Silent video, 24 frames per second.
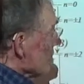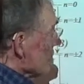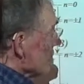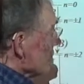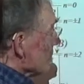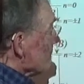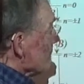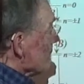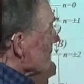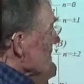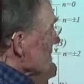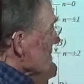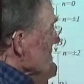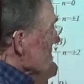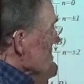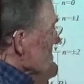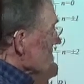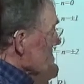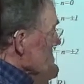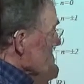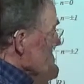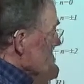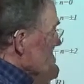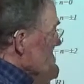splitting
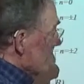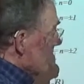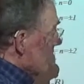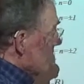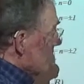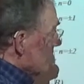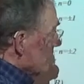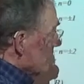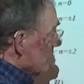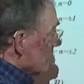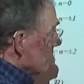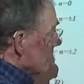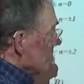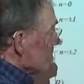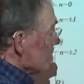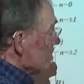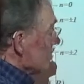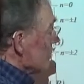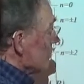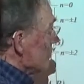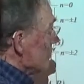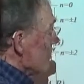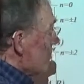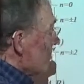then of these
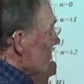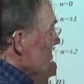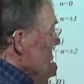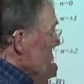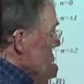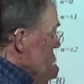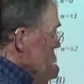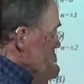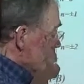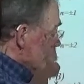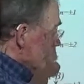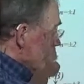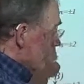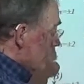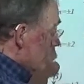doublets